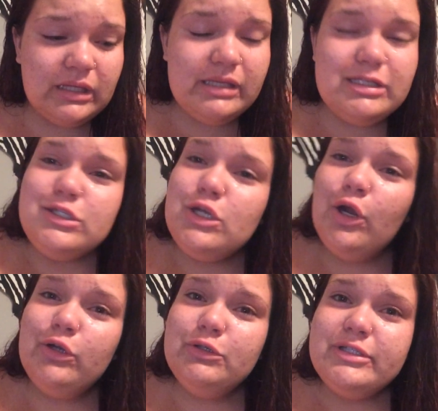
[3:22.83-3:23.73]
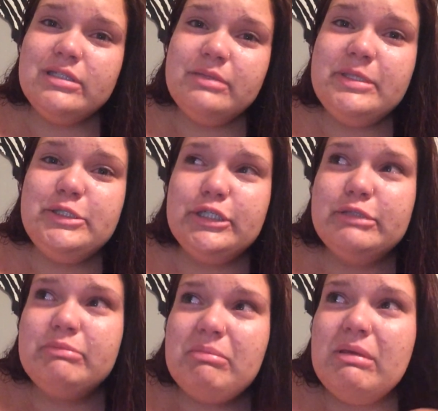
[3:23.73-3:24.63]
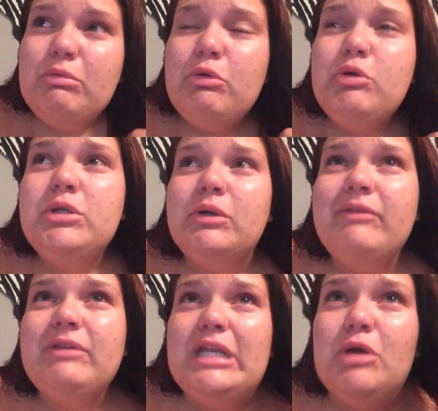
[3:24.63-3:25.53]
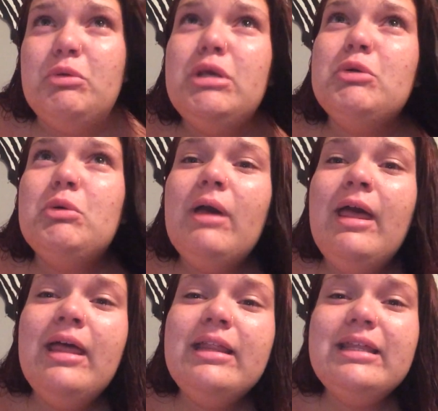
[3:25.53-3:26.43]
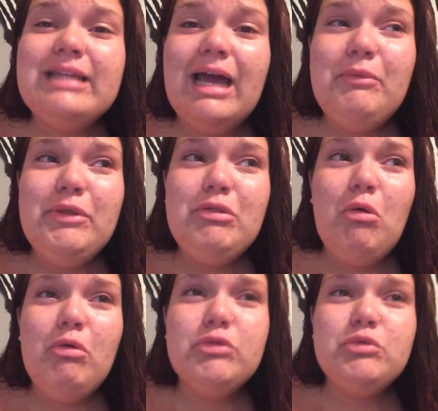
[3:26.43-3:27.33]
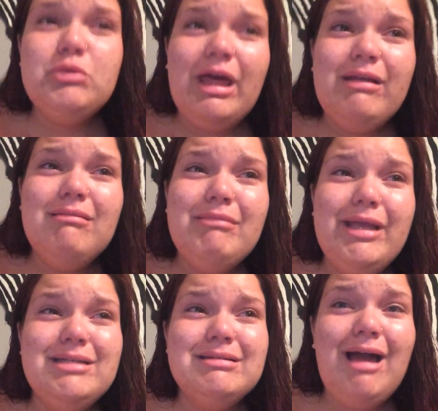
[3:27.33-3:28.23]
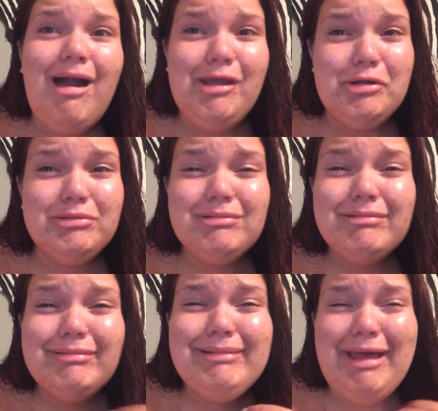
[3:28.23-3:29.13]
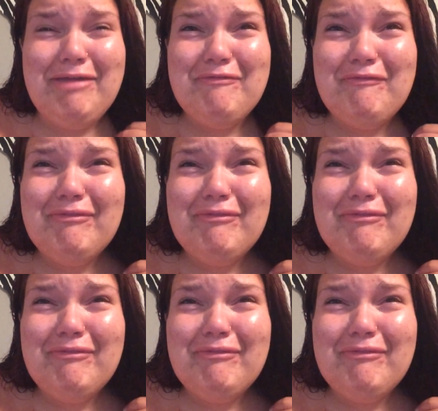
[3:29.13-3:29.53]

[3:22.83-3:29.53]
it just hurts to be judged by people who don't even know you. Like, I went through that my entire life.